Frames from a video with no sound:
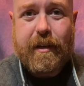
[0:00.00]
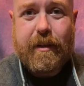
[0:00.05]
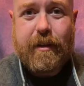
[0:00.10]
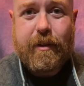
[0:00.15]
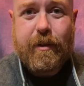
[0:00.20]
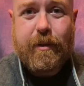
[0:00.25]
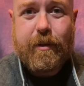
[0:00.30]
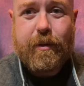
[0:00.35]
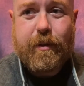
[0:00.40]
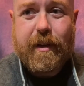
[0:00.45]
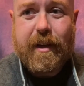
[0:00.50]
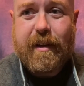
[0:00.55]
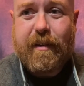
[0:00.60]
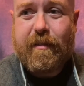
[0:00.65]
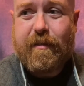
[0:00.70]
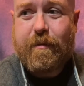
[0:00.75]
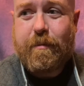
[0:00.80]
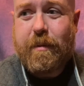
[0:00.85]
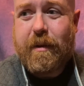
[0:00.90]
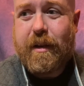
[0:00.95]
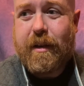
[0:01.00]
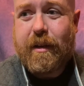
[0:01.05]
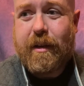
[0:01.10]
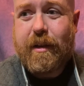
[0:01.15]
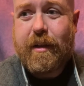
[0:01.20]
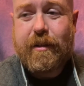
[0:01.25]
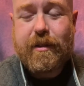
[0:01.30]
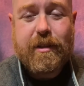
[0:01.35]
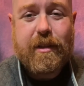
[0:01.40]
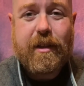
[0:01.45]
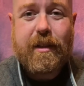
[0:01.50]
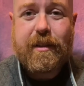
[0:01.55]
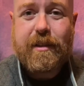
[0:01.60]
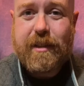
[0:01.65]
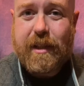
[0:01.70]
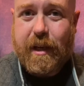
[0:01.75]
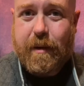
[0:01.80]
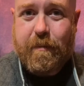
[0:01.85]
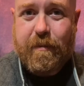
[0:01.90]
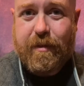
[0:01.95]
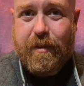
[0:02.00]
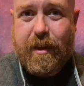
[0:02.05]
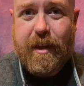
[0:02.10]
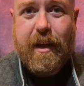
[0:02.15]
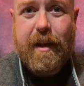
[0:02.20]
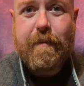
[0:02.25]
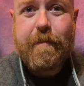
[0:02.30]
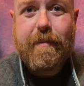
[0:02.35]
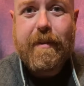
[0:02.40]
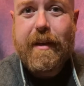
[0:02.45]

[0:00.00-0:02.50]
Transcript: who have been accused of the same thing: